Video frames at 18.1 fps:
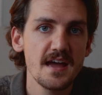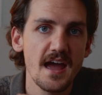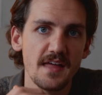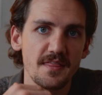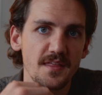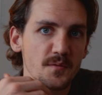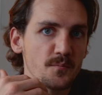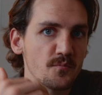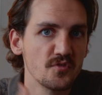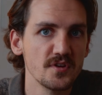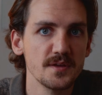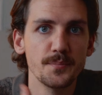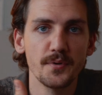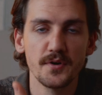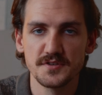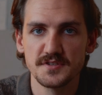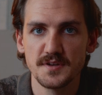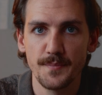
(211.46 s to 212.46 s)
and then
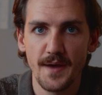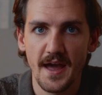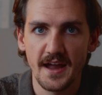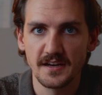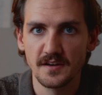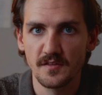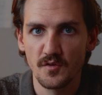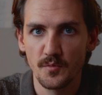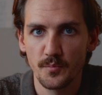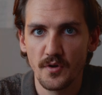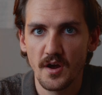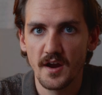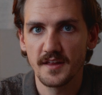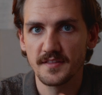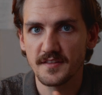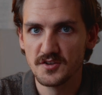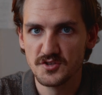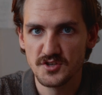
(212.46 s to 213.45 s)
re-push it back into their
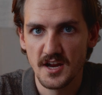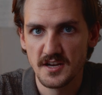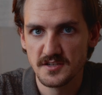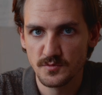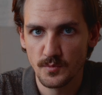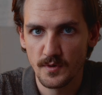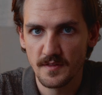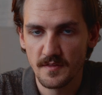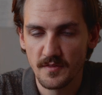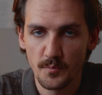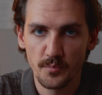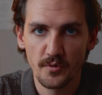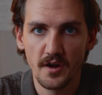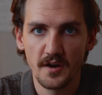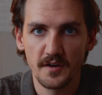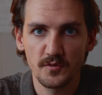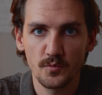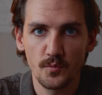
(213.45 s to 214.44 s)
product and change the way that the
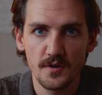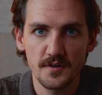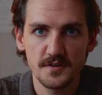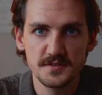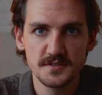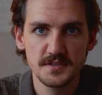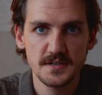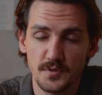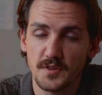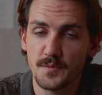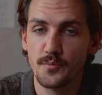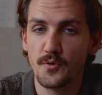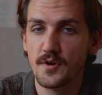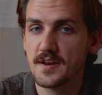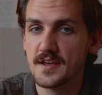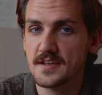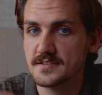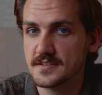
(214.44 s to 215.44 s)
product works. But the
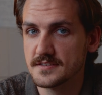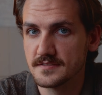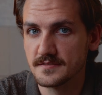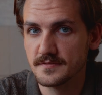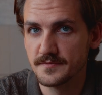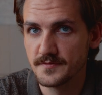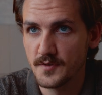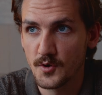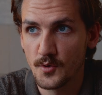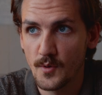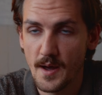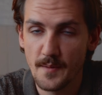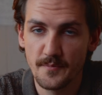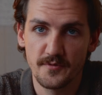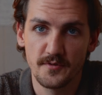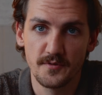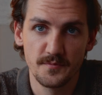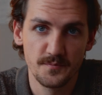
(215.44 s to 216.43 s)
point is, it's a photo
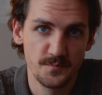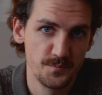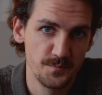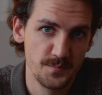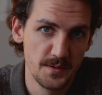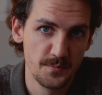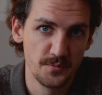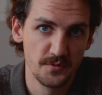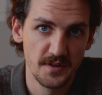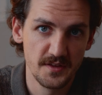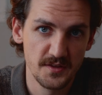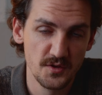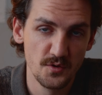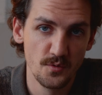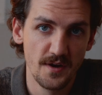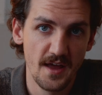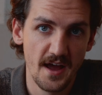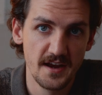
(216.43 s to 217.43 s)
app for people like
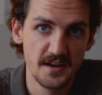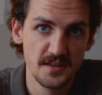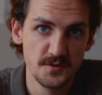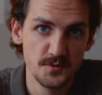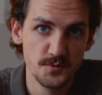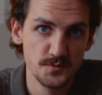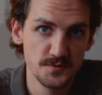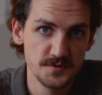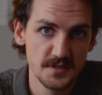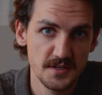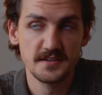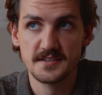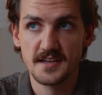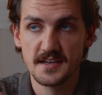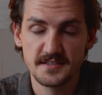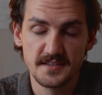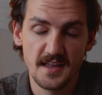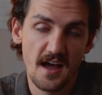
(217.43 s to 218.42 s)
you and I to use to
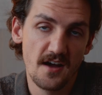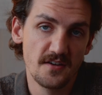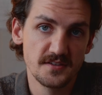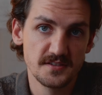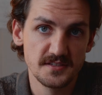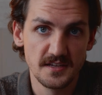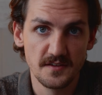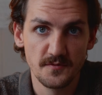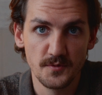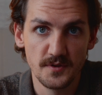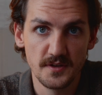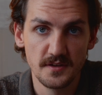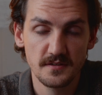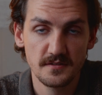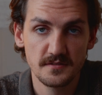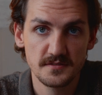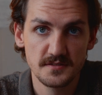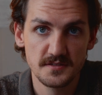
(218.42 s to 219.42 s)
test out and to see if
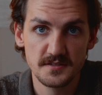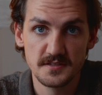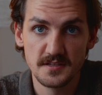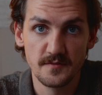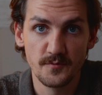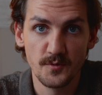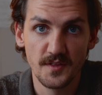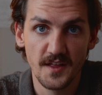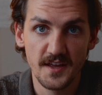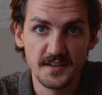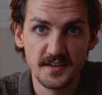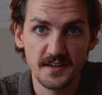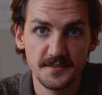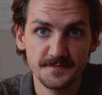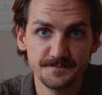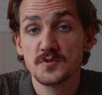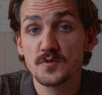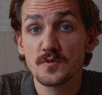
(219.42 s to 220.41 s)
we like it.
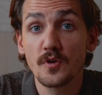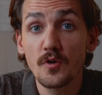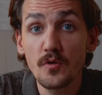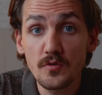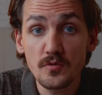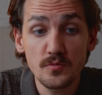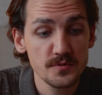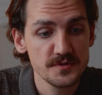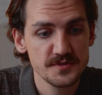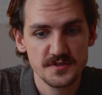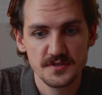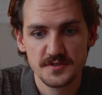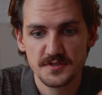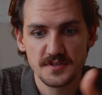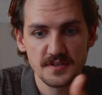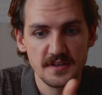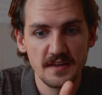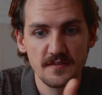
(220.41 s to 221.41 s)
So the goal was
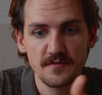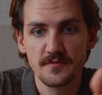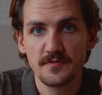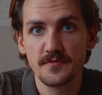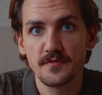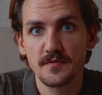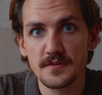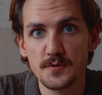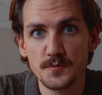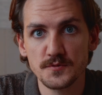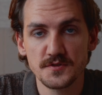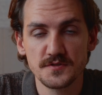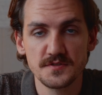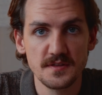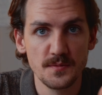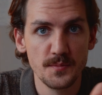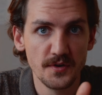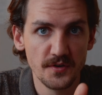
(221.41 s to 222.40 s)
just to give
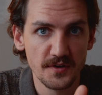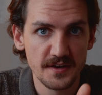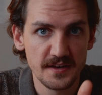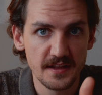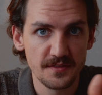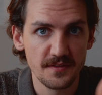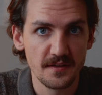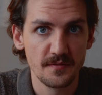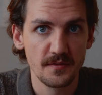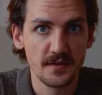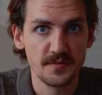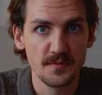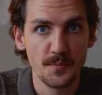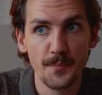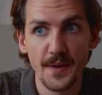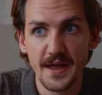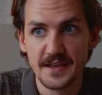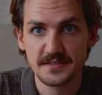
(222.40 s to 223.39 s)
users the ability to get the
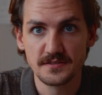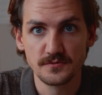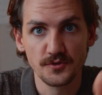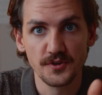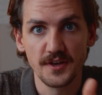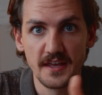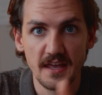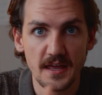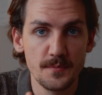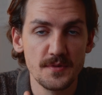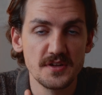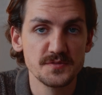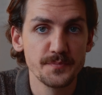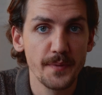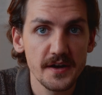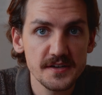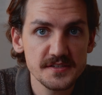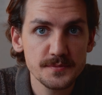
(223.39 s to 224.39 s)
best looking image
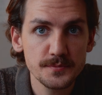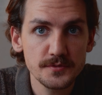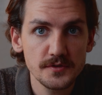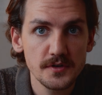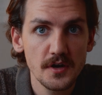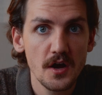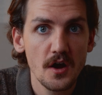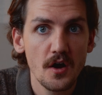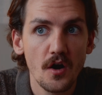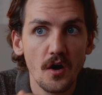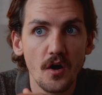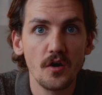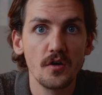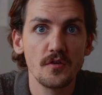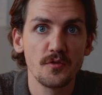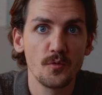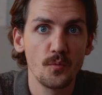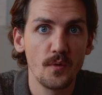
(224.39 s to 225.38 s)
possible,
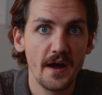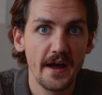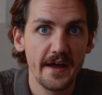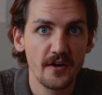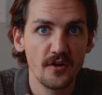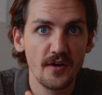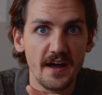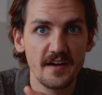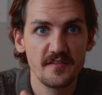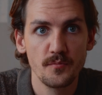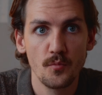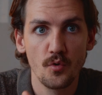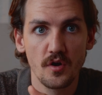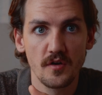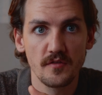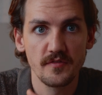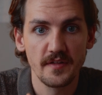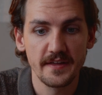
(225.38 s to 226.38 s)
all the while have
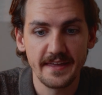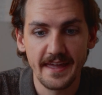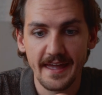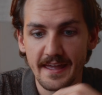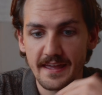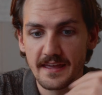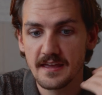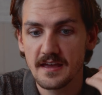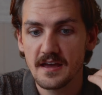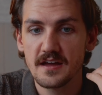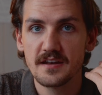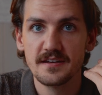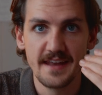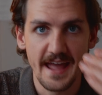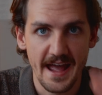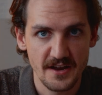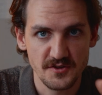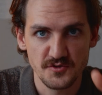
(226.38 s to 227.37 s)
more of like a
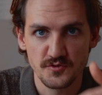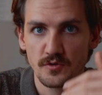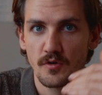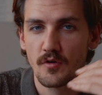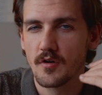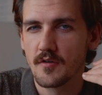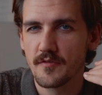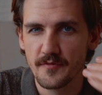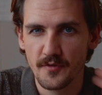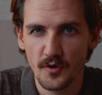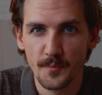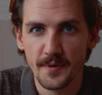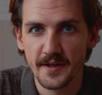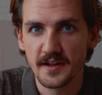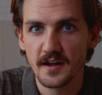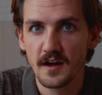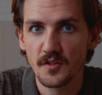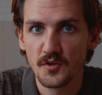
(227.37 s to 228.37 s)
natural or
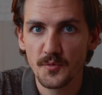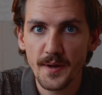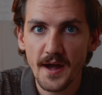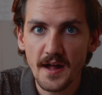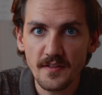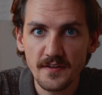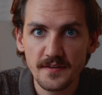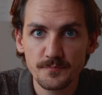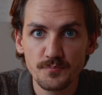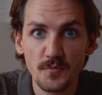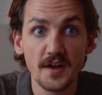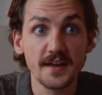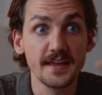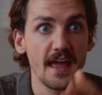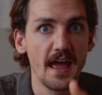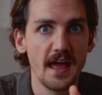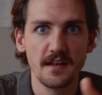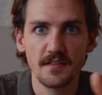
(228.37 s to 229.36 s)
filmic color palette.
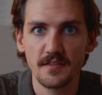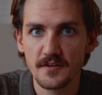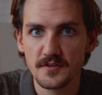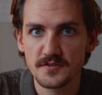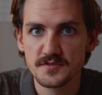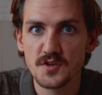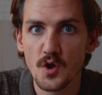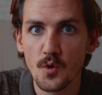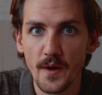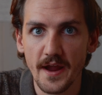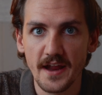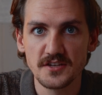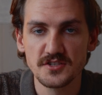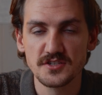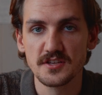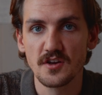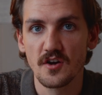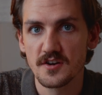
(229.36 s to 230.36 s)
Again, there's no
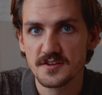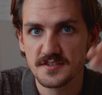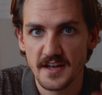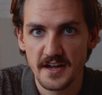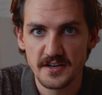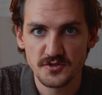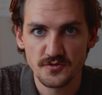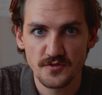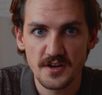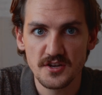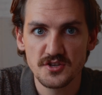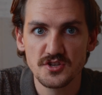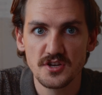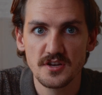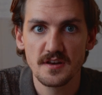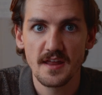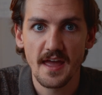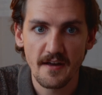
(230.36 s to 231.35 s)
HDR
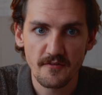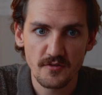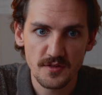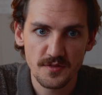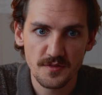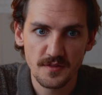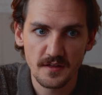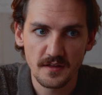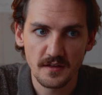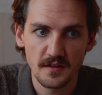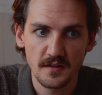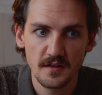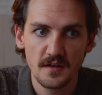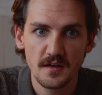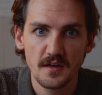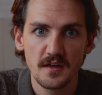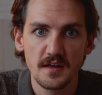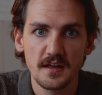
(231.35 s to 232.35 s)
saturation. Everything
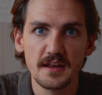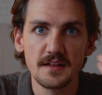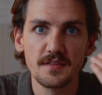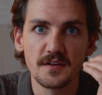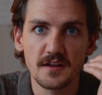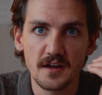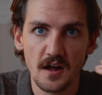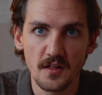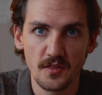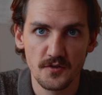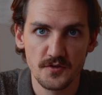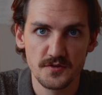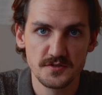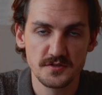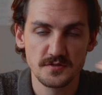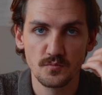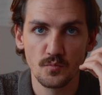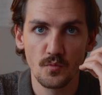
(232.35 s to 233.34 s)
in the
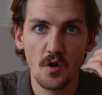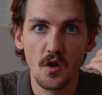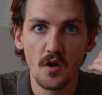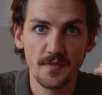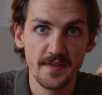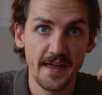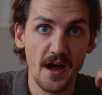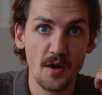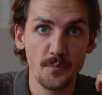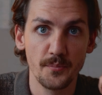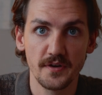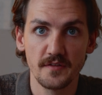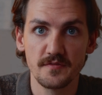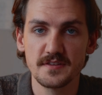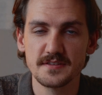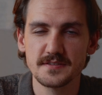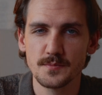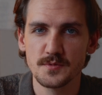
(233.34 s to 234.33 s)
colors on the output of
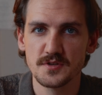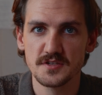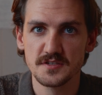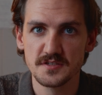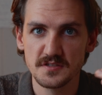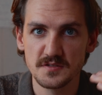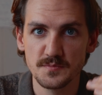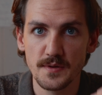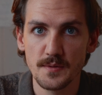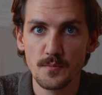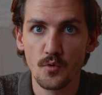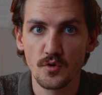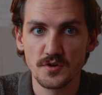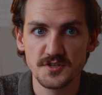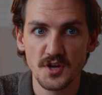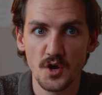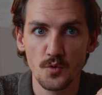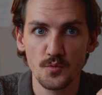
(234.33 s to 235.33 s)
these images is a bit more
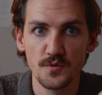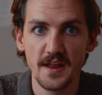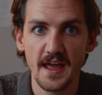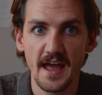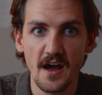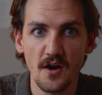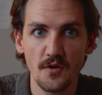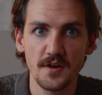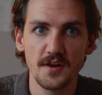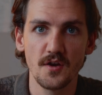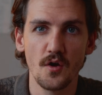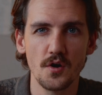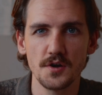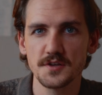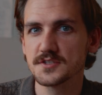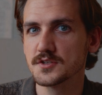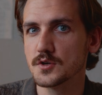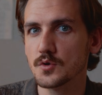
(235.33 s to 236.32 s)
toned down and
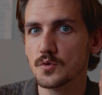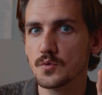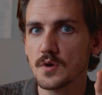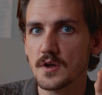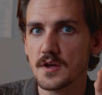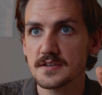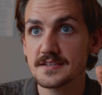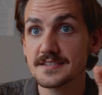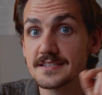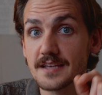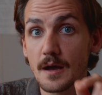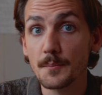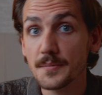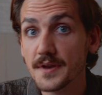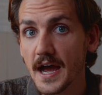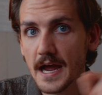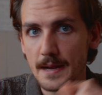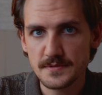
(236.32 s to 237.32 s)
also
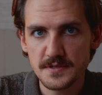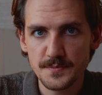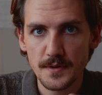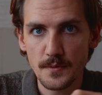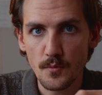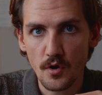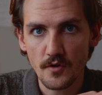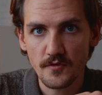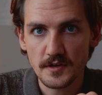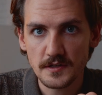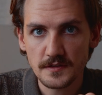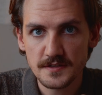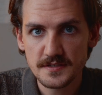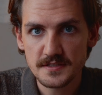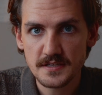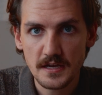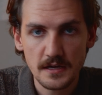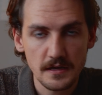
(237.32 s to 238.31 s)
sometimes a bit more
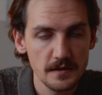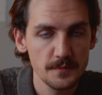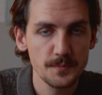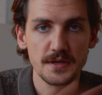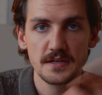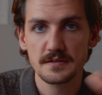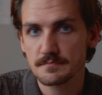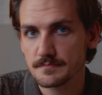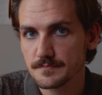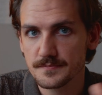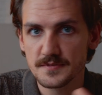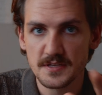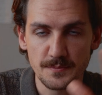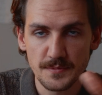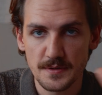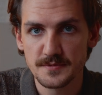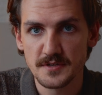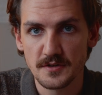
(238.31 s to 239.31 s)
realistic, a bit
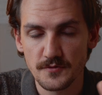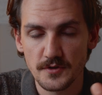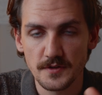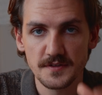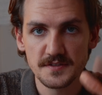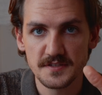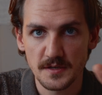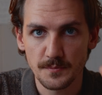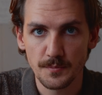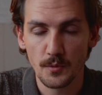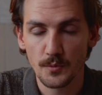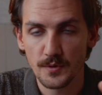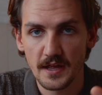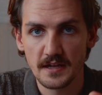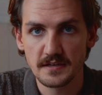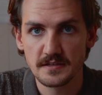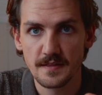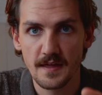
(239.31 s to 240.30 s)
sometimes unrealistic, but we'll
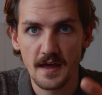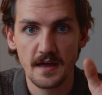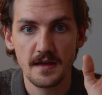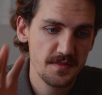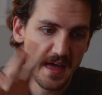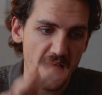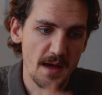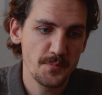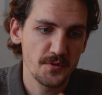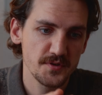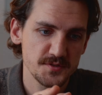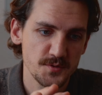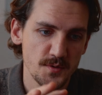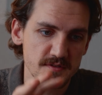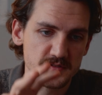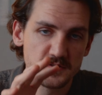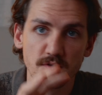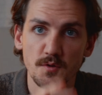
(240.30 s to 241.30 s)
get to that. The app also
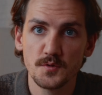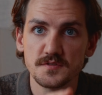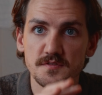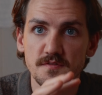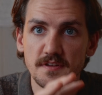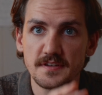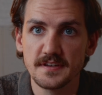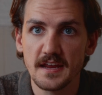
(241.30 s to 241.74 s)
has loads of like